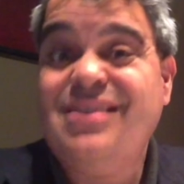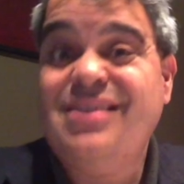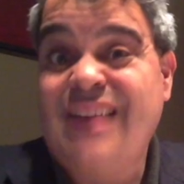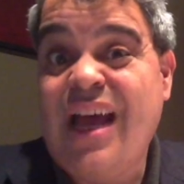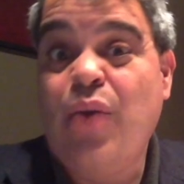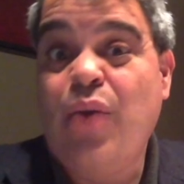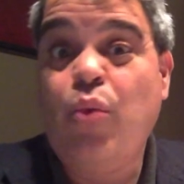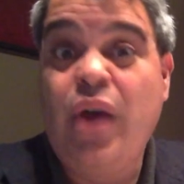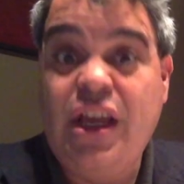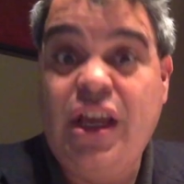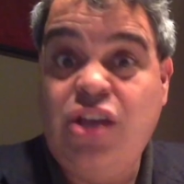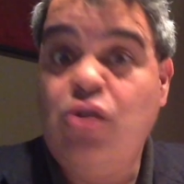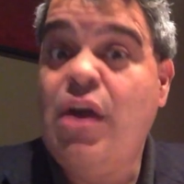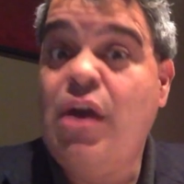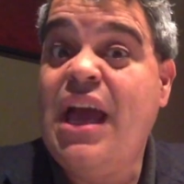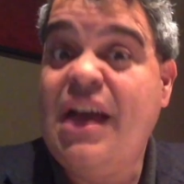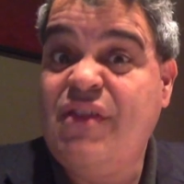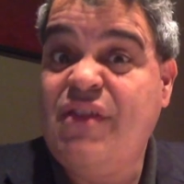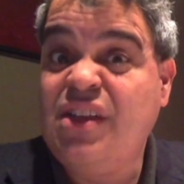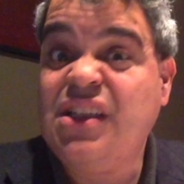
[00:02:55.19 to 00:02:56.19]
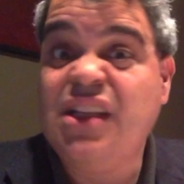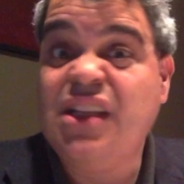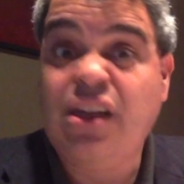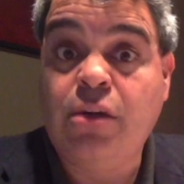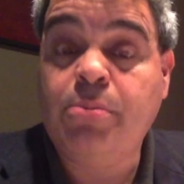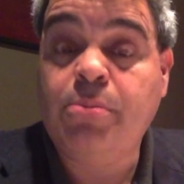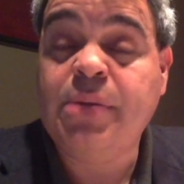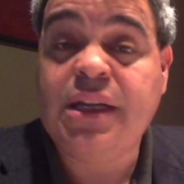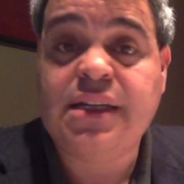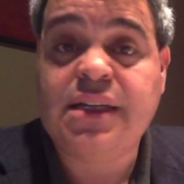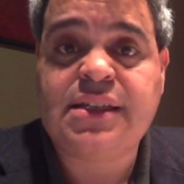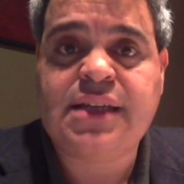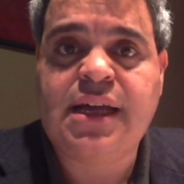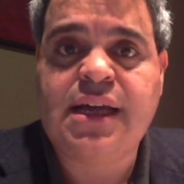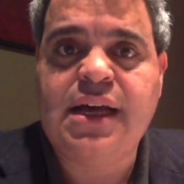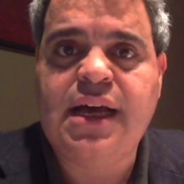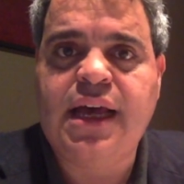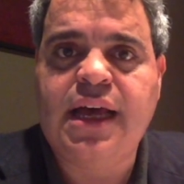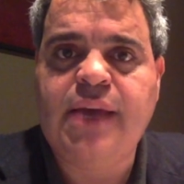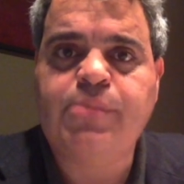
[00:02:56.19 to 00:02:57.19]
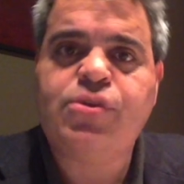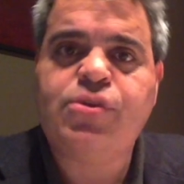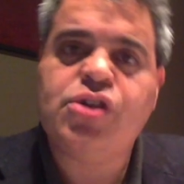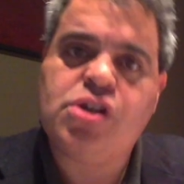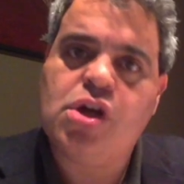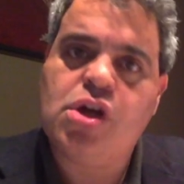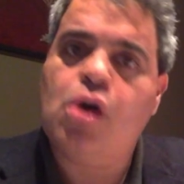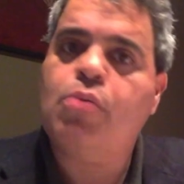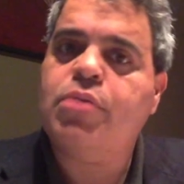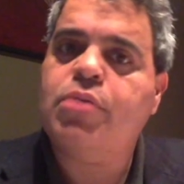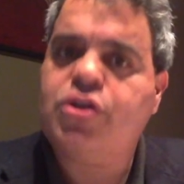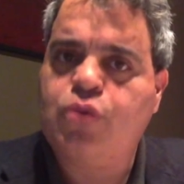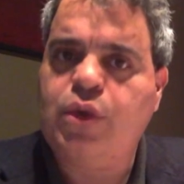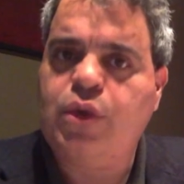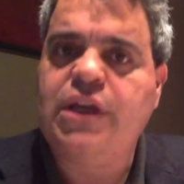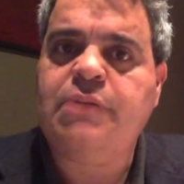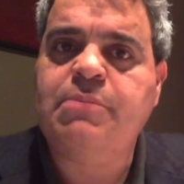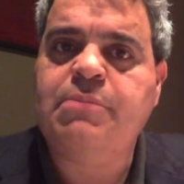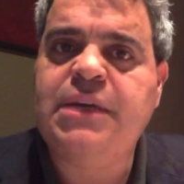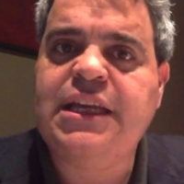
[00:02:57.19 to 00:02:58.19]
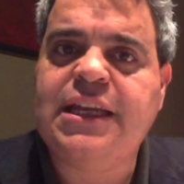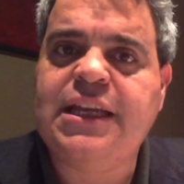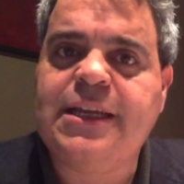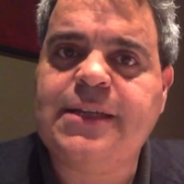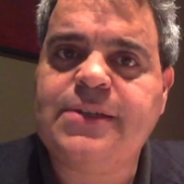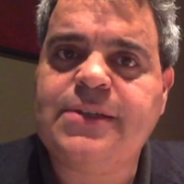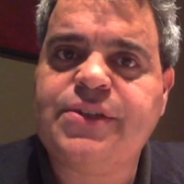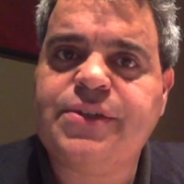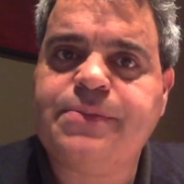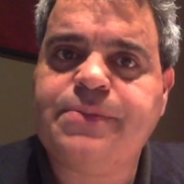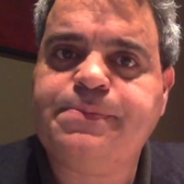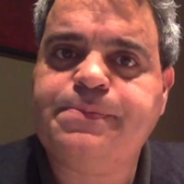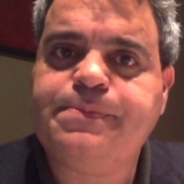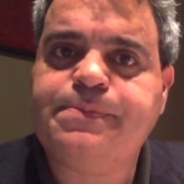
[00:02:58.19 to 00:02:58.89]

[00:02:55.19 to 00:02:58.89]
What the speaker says: That way you have a little bit of time to go between meetings.